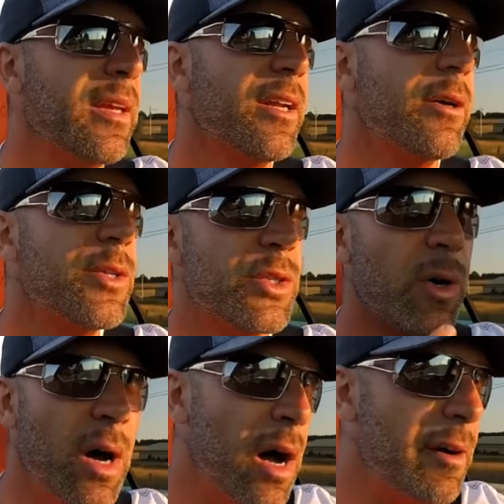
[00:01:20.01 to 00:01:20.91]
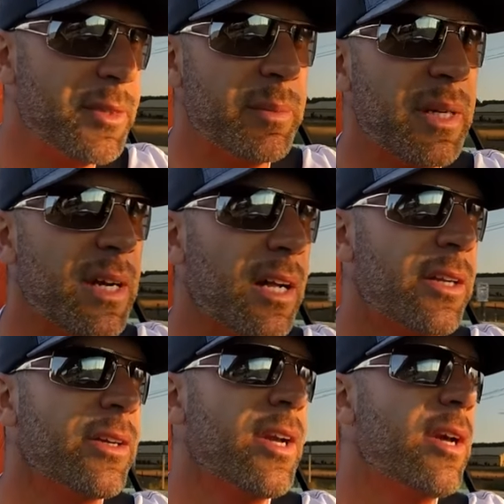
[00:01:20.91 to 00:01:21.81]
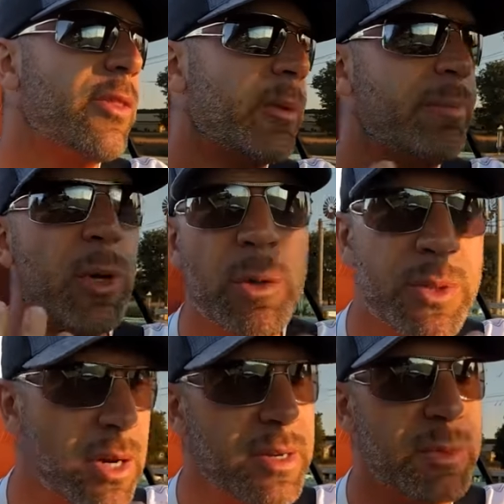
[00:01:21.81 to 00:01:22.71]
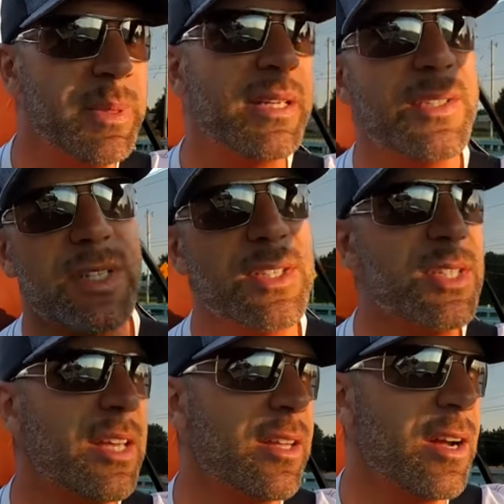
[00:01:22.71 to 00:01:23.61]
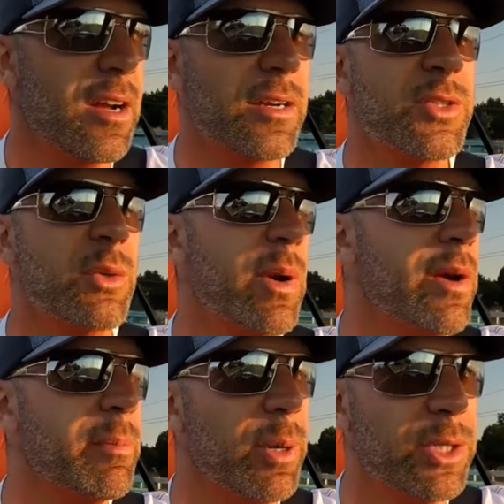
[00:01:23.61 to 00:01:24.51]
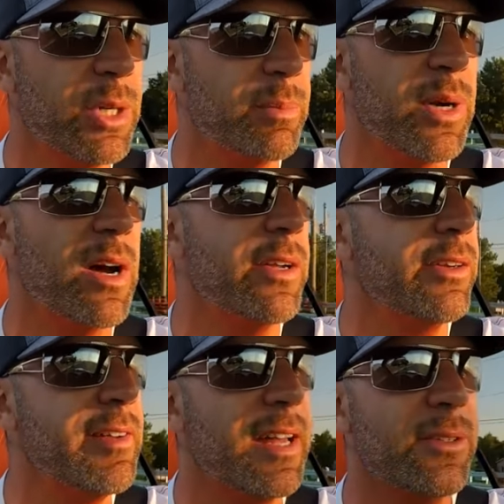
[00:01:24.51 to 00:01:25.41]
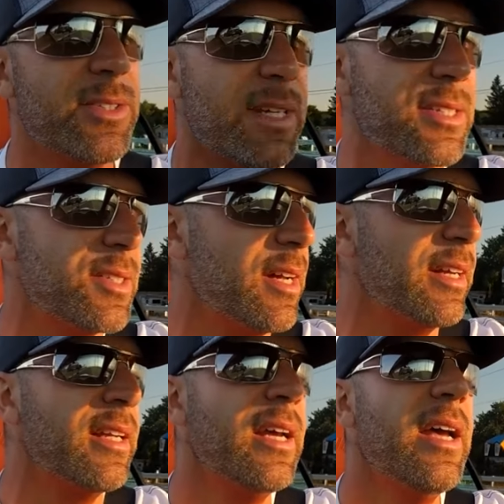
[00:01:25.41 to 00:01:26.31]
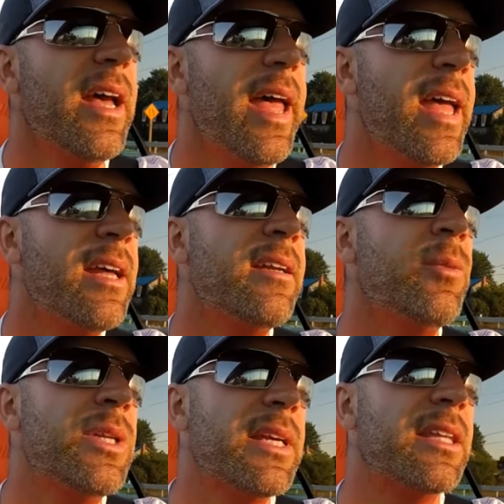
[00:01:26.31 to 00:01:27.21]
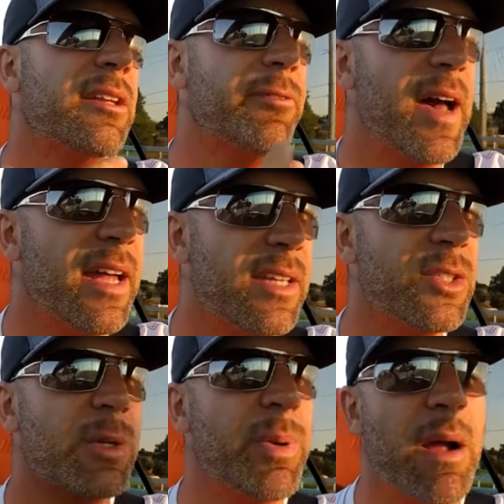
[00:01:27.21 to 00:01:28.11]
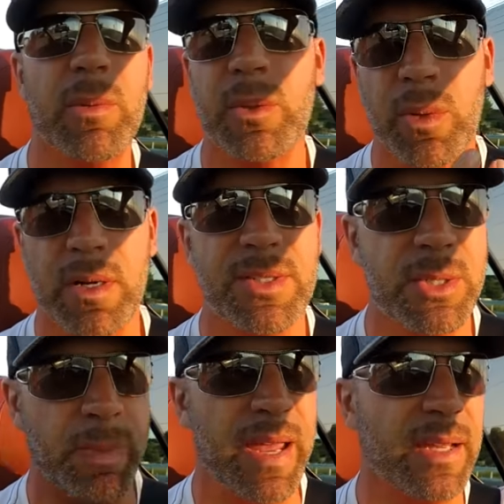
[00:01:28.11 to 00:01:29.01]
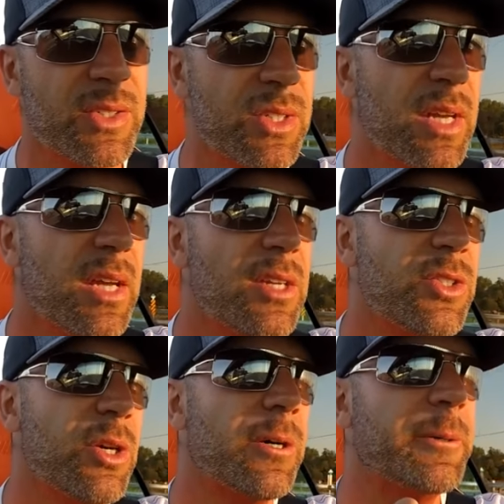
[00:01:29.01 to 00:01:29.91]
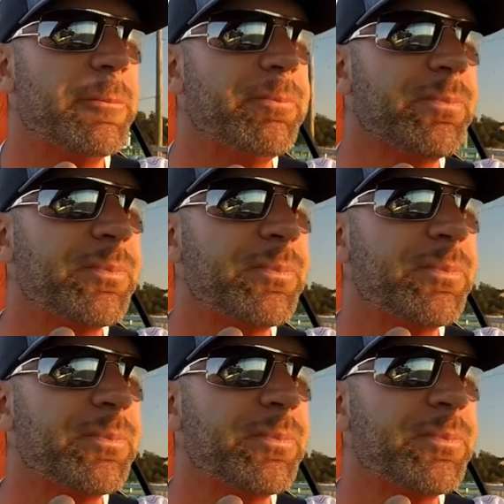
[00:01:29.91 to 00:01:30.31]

You know, it's often been colored. Their boobs aren't as big as they say they are because they're wearing a push-up bra or they've had their tits done. And when you get the fatties, they're probably wearing Spanx. So